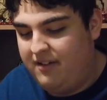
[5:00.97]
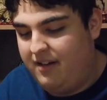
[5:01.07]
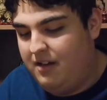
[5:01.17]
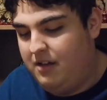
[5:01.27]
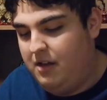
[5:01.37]

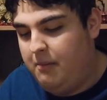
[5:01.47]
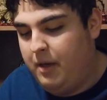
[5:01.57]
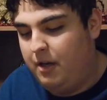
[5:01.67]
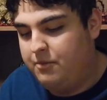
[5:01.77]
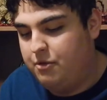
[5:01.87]
Uh, I
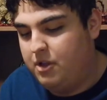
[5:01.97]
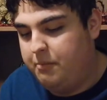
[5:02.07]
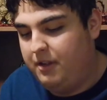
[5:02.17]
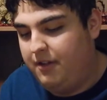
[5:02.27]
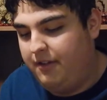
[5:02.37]
bought him to
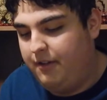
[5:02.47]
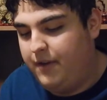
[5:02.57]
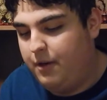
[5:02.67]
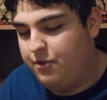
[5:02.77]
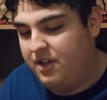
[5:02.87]
complete the Z
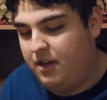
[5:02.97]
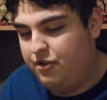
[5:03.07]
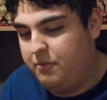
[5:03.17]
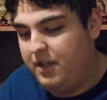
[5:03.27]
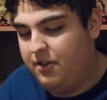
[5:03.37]
Fighters, and
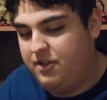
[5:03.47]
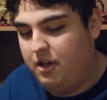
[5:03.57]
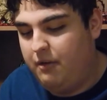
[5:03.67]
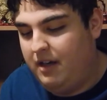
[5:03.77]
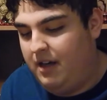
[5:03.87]
also because you
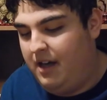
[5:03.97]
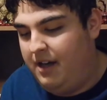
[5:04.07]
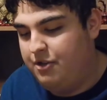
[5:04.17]
know uh, I